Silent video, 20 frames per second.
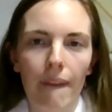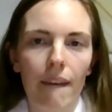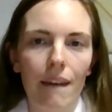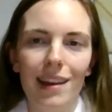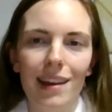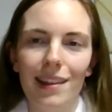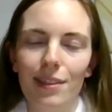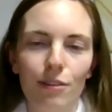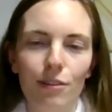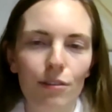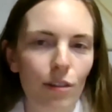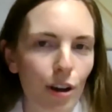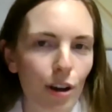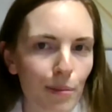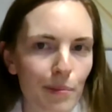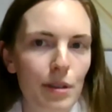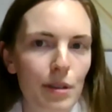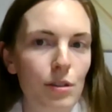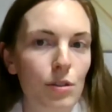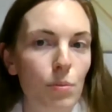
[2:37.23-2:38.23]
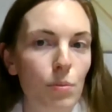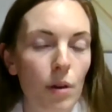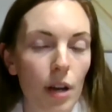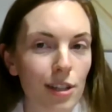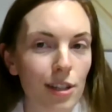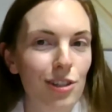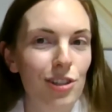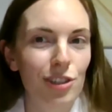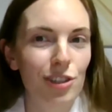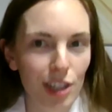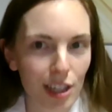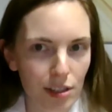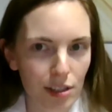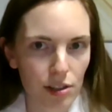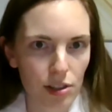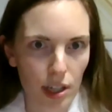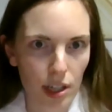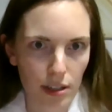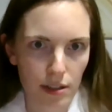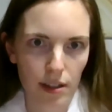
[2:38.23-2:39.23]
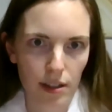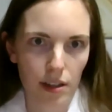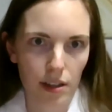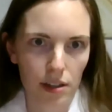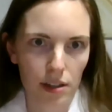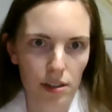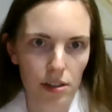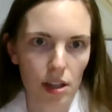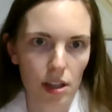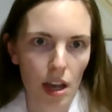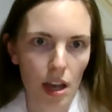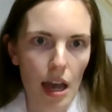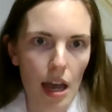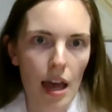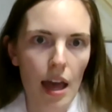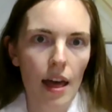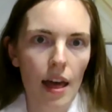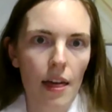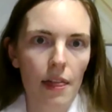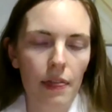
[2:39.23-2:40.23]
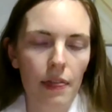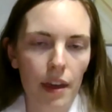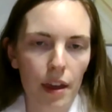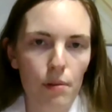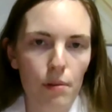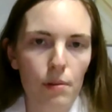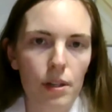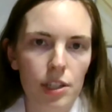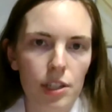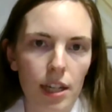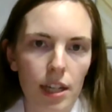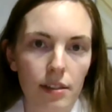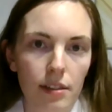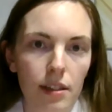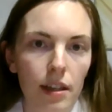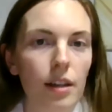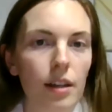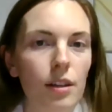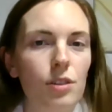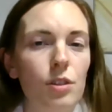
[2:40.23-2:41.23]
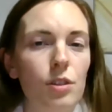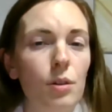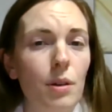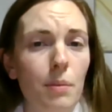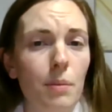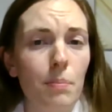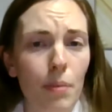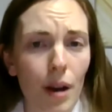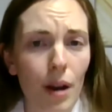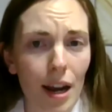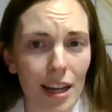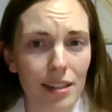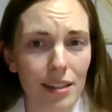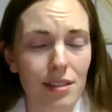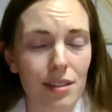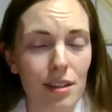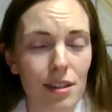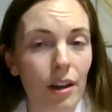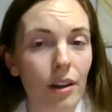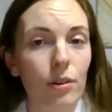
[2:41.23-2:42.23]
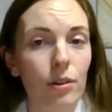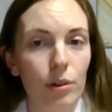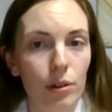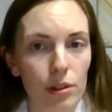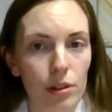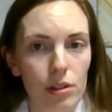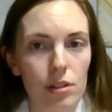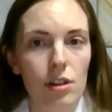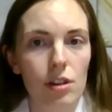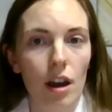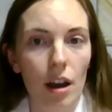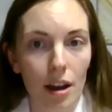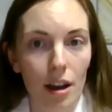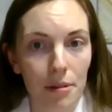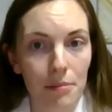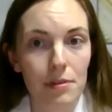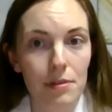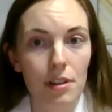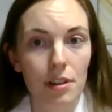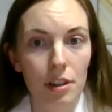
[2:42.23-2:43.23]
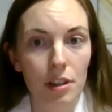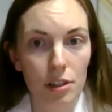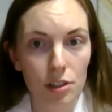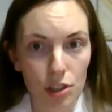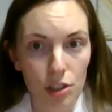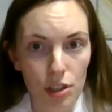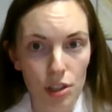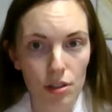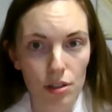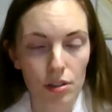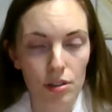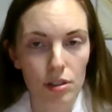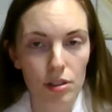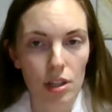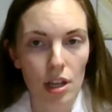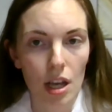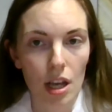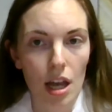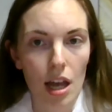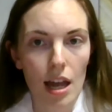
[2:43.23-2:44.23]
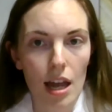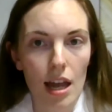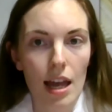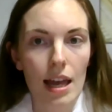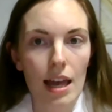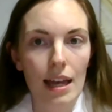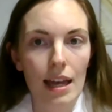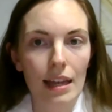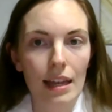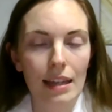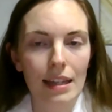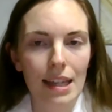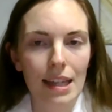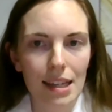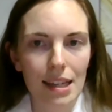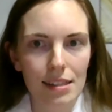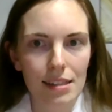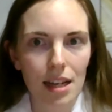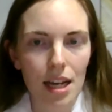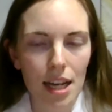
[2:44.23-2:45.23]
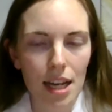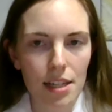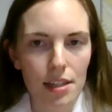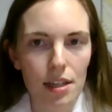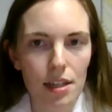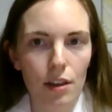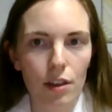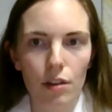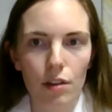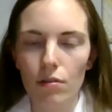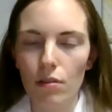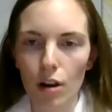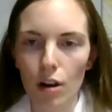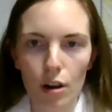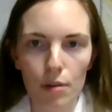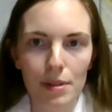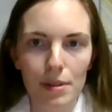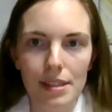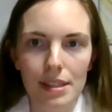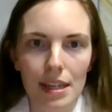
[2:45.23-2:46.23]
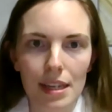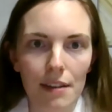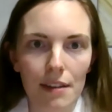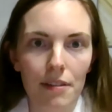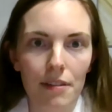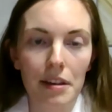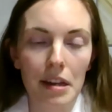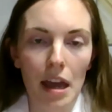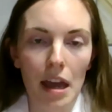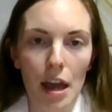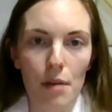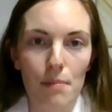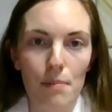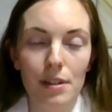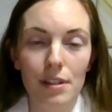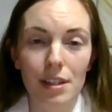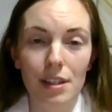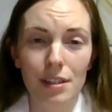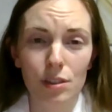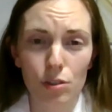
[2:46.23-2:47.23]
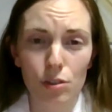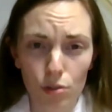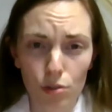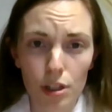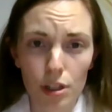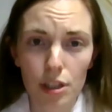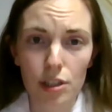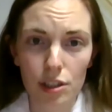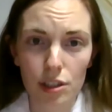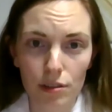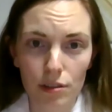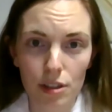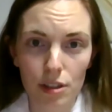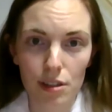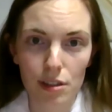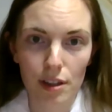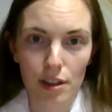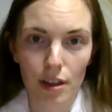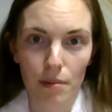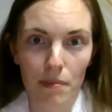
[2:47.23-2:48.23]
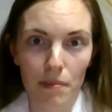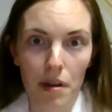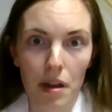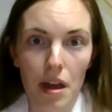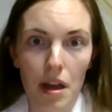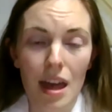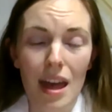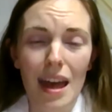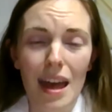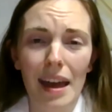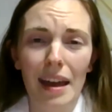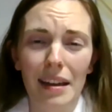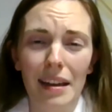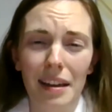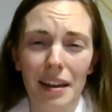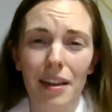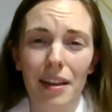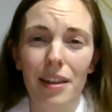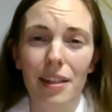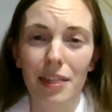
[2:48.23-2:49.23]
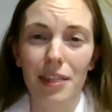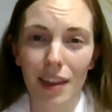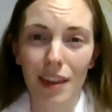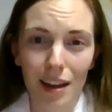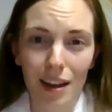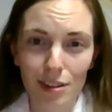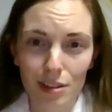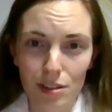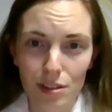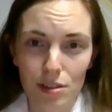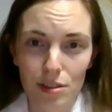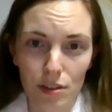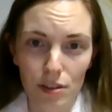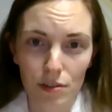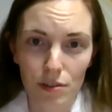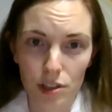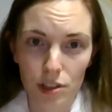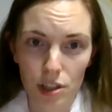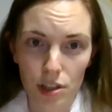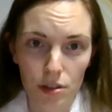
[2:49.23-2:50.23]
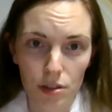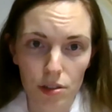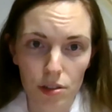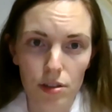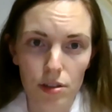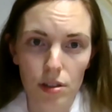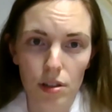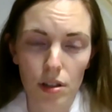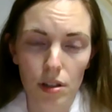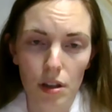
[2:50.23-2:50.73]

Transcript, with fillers: And the Romans weren't just Gentiles. They were Gentiles who oppressed and caused harm to the Jews. Years later, the Romans even came and destroyed Jerusalem and killed thousands of Jews.